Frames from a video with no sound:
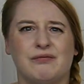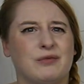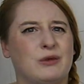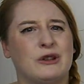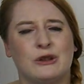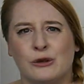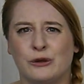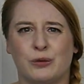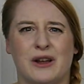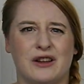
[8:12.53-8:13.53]

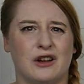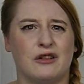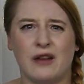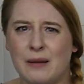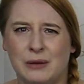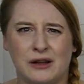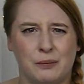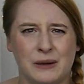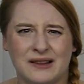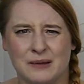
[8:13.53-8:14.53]
stalls where I could grab little
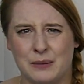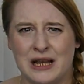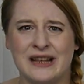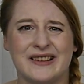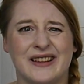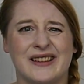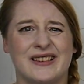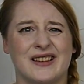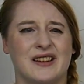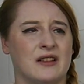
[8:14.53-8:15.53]
bits and
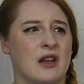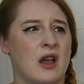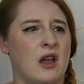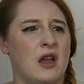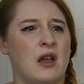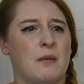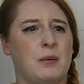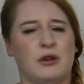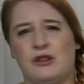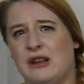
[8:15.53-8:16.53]
pieces and
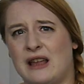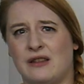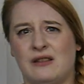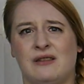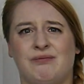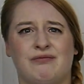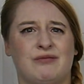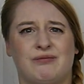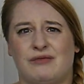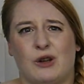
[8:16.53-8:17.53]
put together
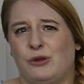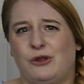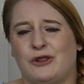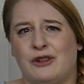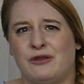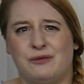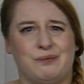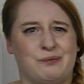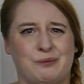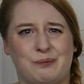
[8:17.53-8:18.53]
all sorts of
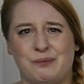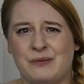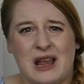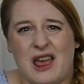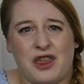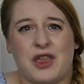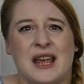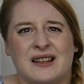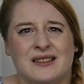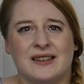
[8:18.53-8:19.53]

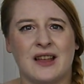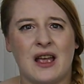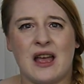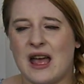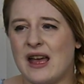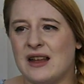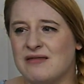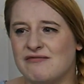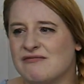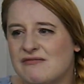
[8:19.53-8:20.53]
things,
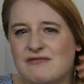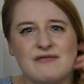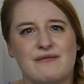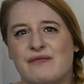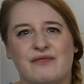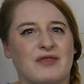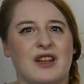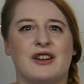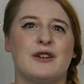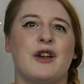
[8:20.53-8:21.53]
and
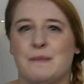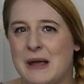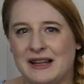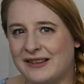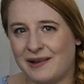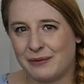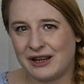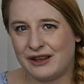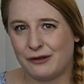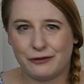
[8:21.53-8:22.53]
I don't know, make something
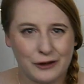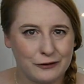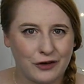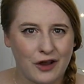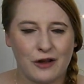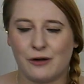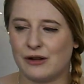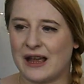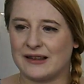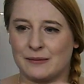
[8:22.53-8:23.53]
in the future, or
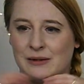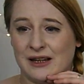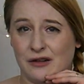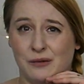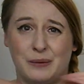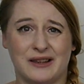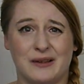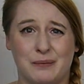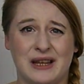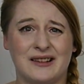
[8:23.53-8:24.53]
get some little bits
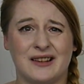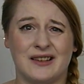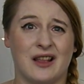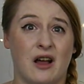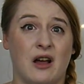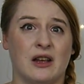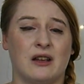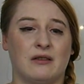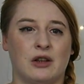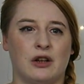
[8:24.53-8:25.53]
and pieces that I
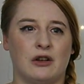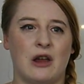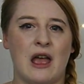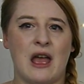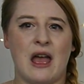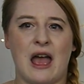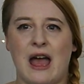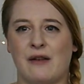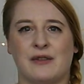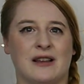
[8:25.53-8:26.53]
could
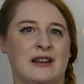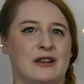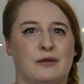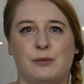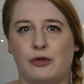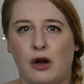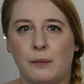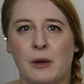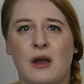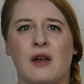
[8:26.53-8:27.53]
have as a little
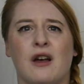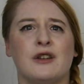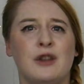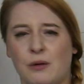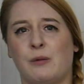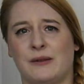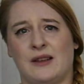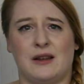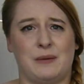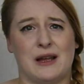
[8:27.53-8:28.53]
prop. I knew I wasn't
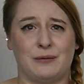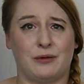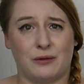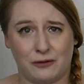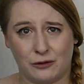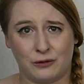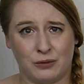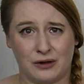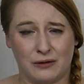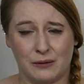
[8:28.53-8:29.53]
going to be able to afford
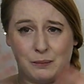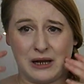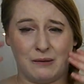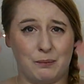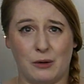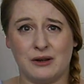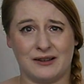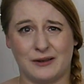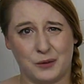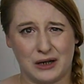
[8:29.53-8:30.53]
one of the big
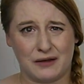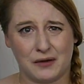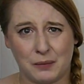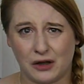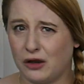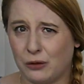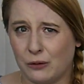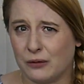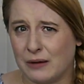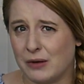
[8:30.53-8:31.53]
bonnets or whatever, but I
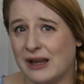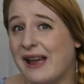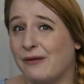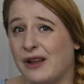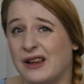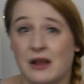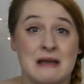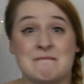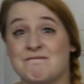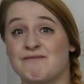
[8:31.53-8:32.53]
thought they might have like
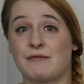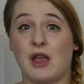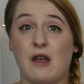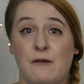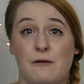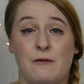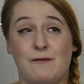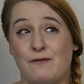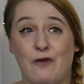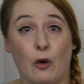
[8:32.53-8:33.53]
a
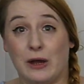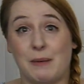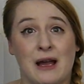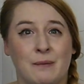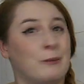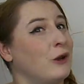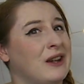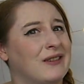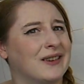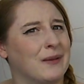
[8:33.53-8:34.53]
£40
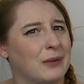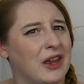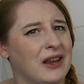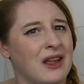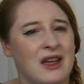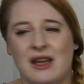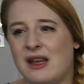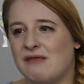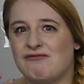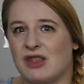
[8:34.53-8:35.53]
bonnet or something
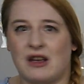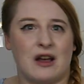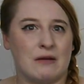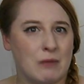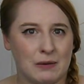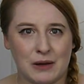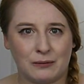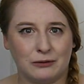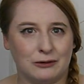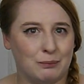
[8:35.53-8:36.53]
that I might be able
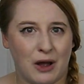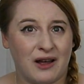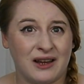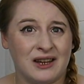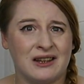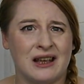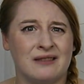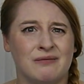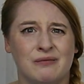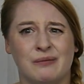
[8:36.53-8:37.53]
to buy, and
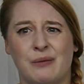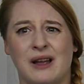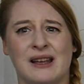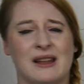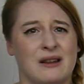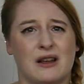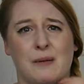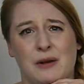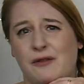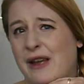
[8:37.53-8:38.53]
then buy a
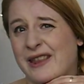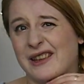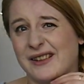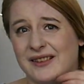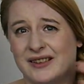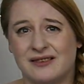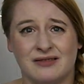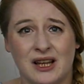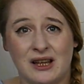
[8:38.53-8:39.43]
couple of feathers and